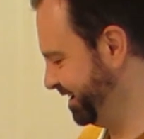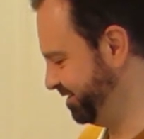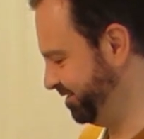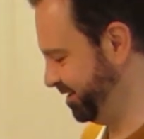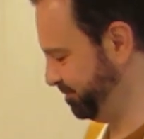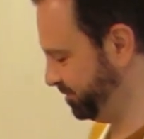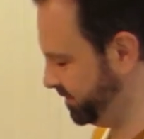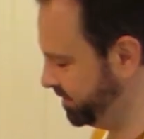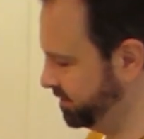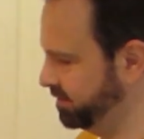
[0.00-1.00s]
Right,
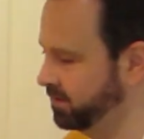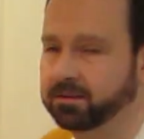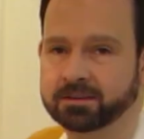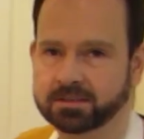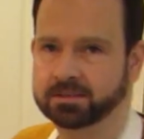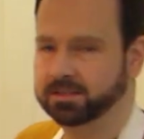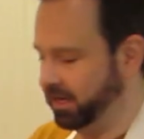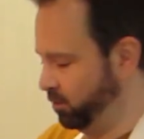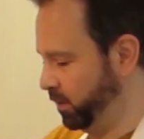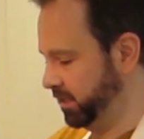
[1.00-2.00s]

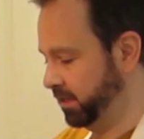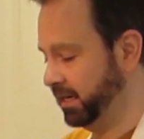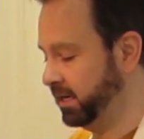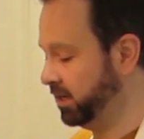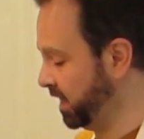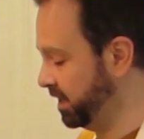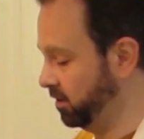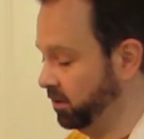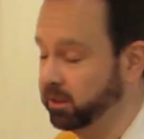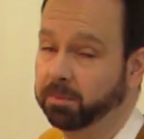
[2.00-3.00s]
stick whizzer. Now you can do
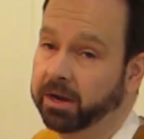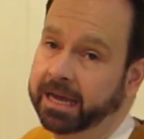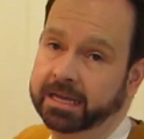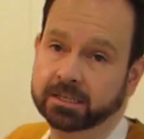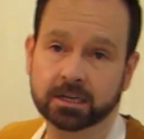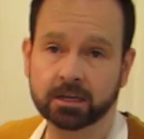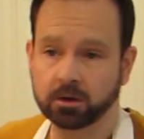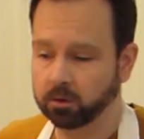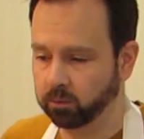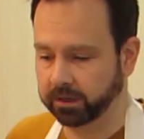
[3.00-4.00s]
this by hand
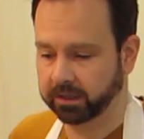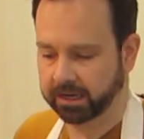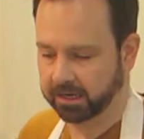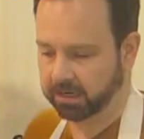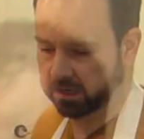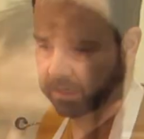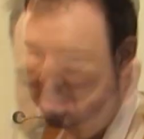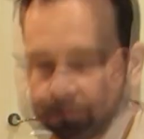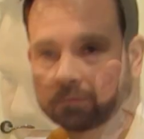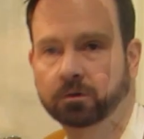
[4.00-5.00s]
with
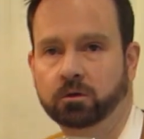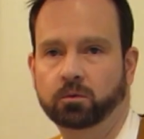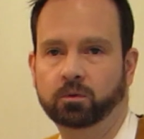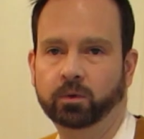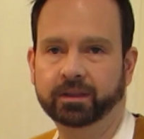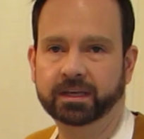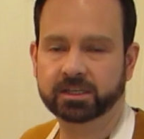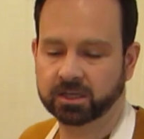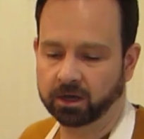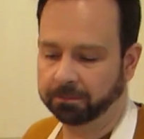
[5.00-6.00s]
one of these
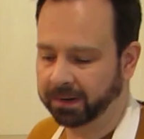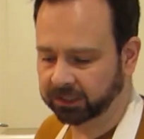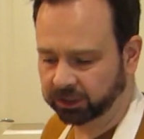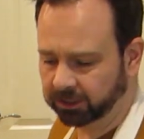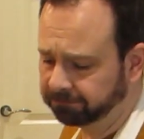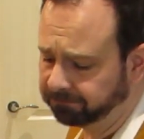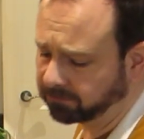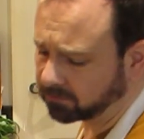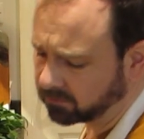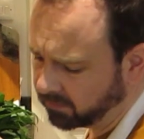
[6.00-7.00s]
kind of masher,
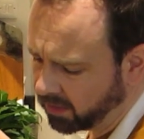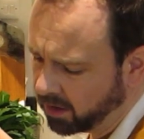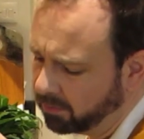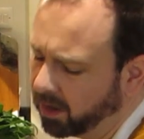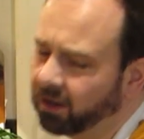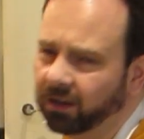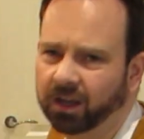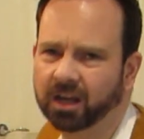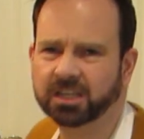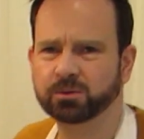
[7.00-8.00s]
but
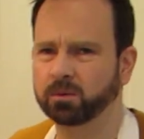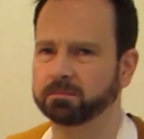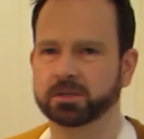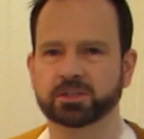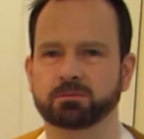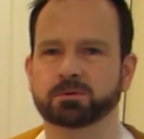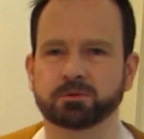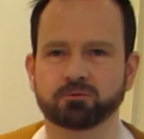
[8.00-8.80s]
I just want my soup to be